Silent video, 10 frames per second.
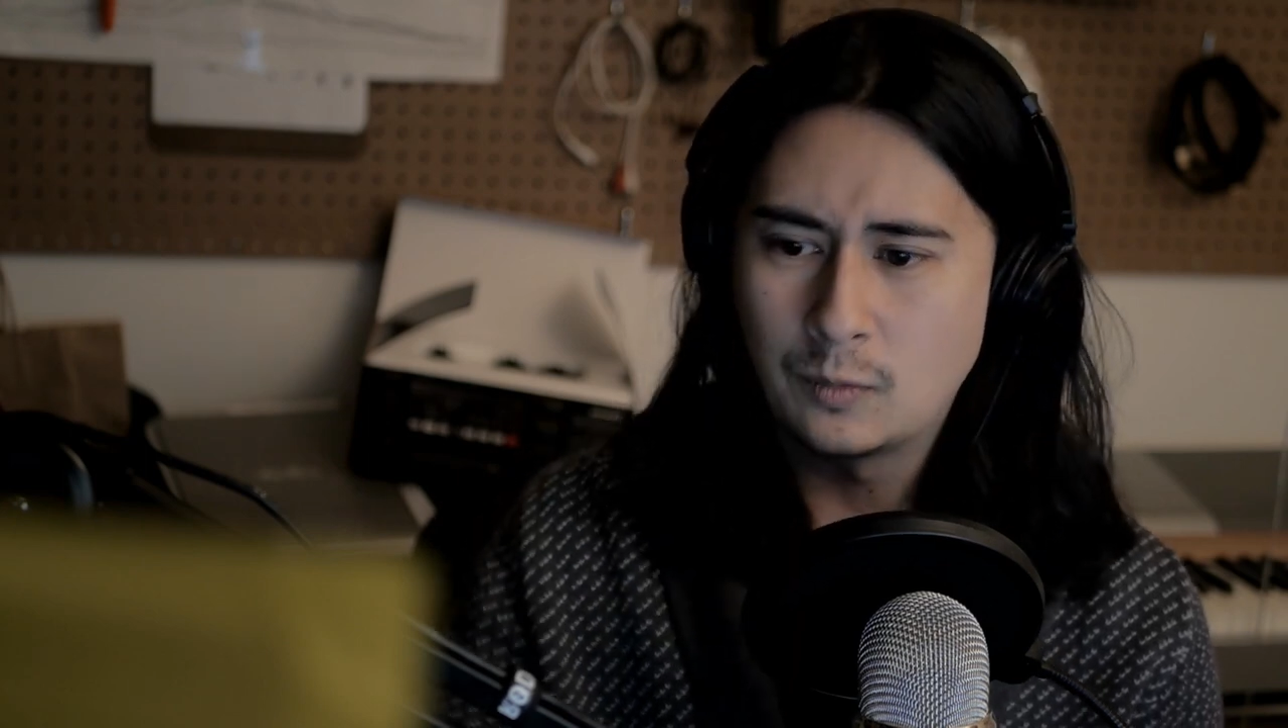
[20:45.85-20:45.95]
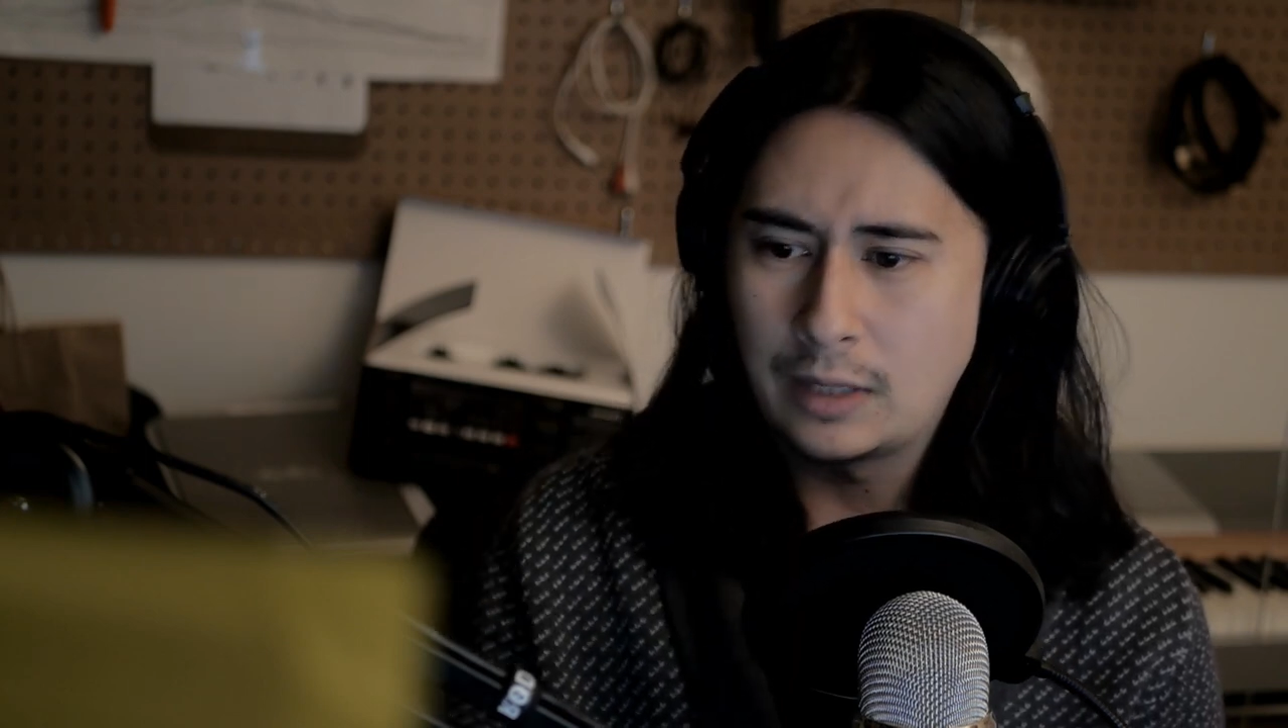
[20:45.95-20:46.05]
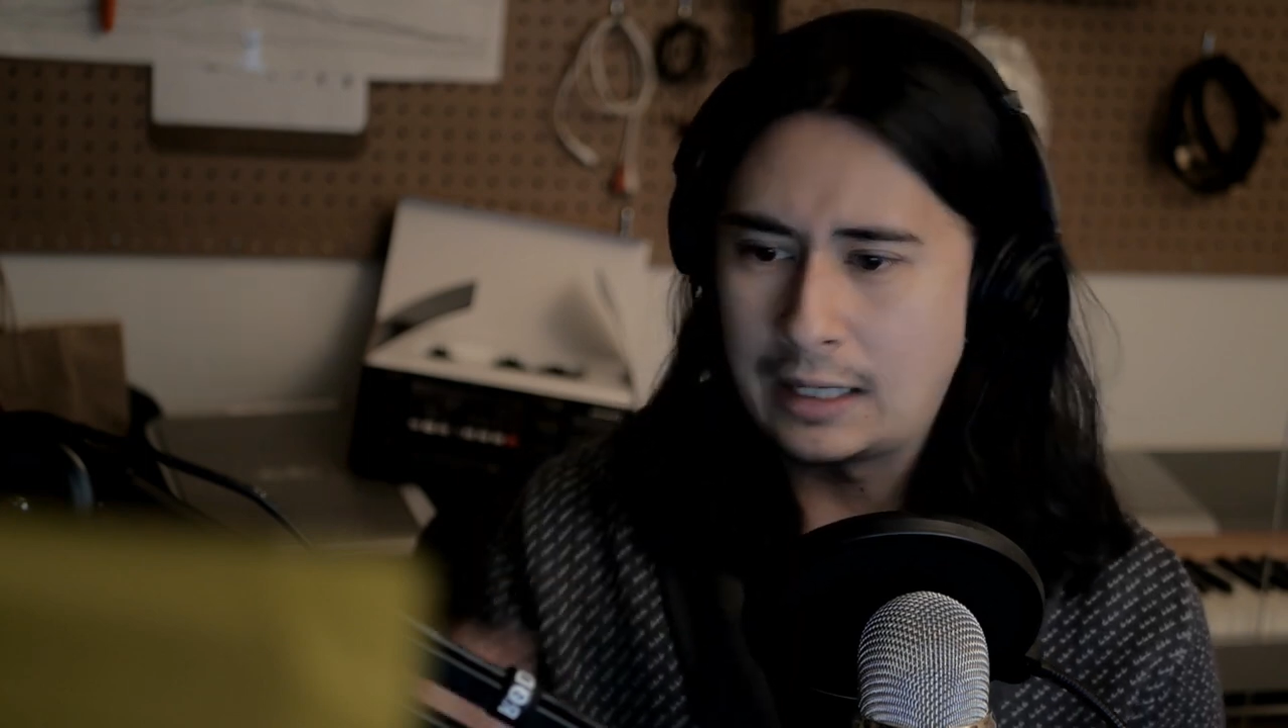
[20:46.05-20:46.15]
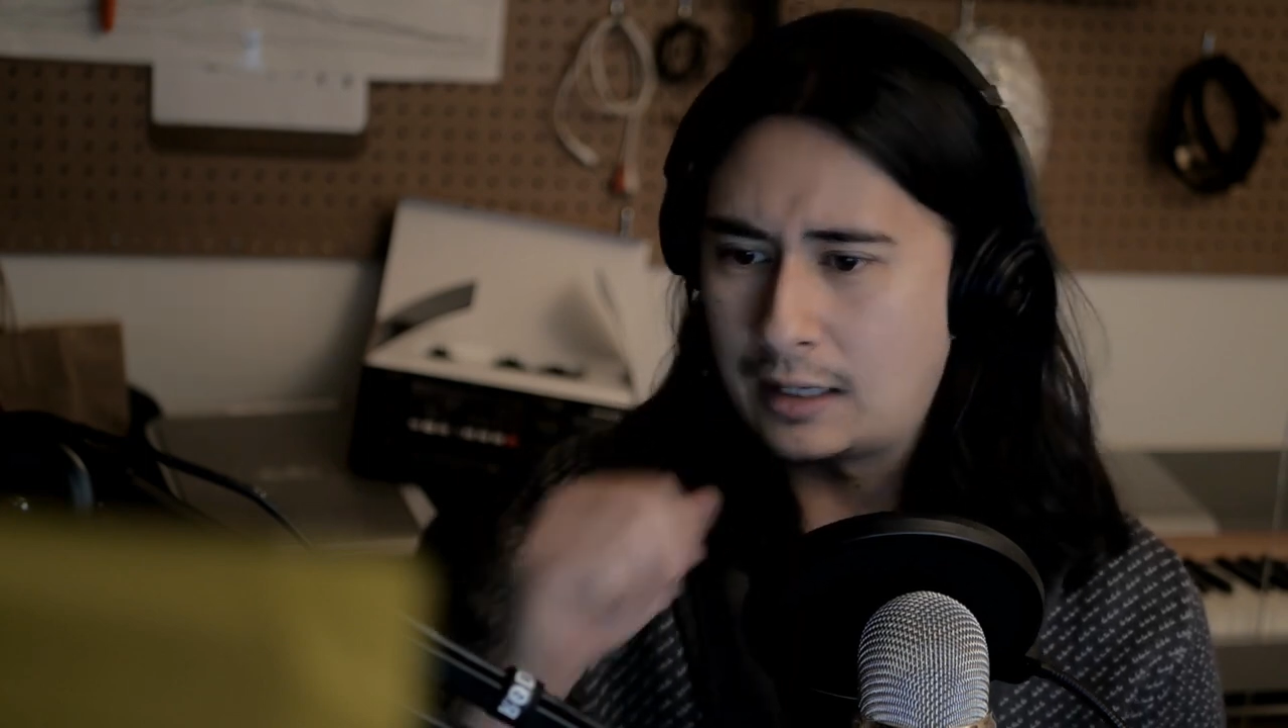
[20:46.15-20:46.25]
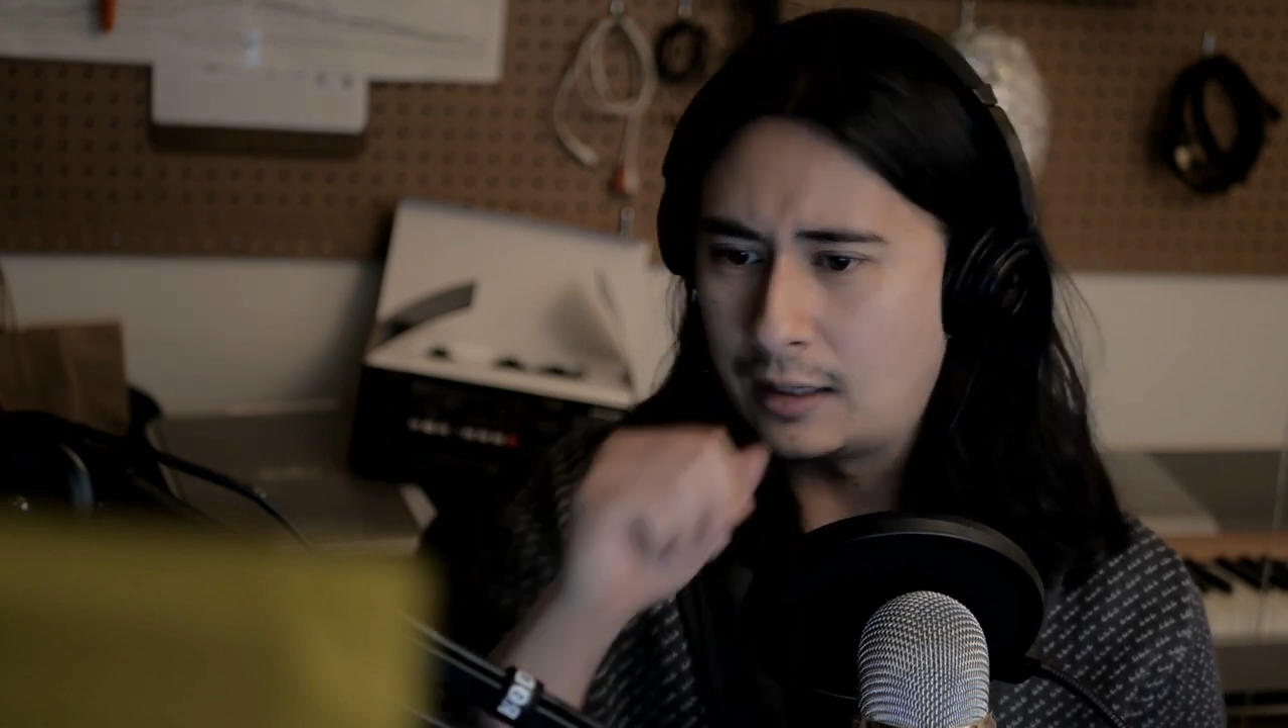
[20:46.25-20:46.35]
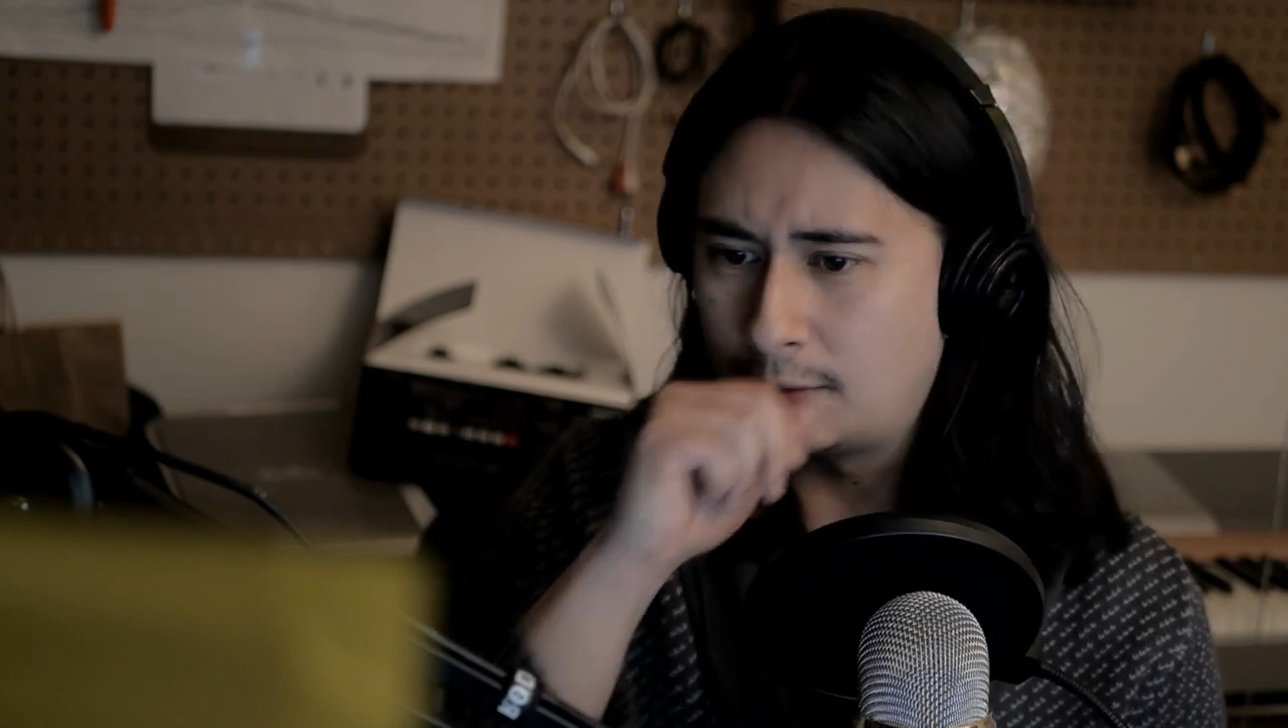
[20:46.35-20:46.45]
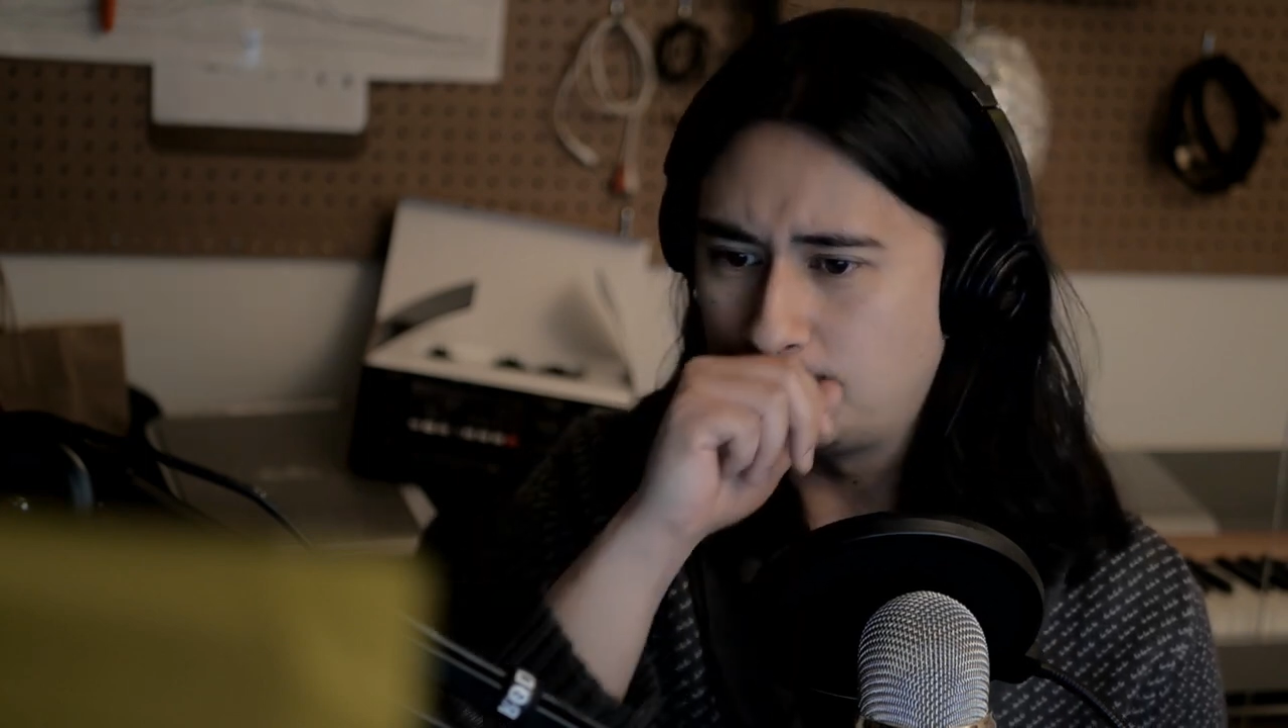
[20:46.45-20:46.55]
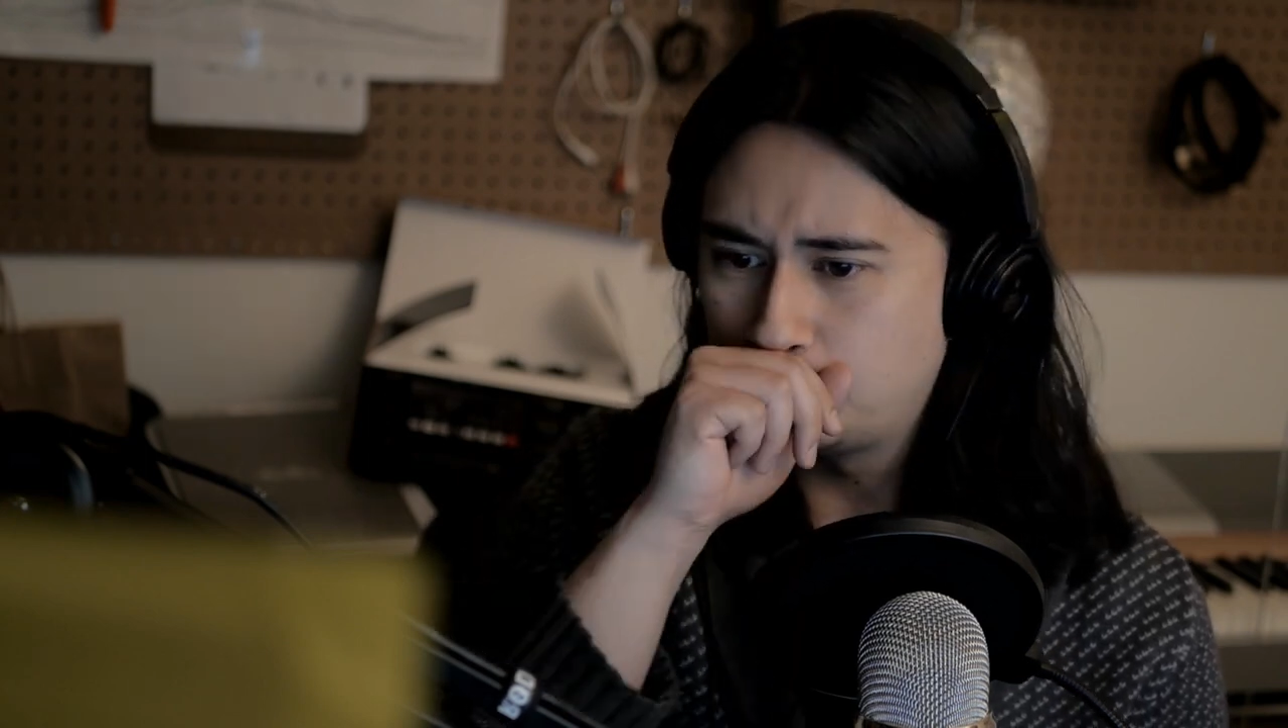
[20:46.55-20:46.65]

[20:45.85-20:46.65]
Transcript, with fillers: uh,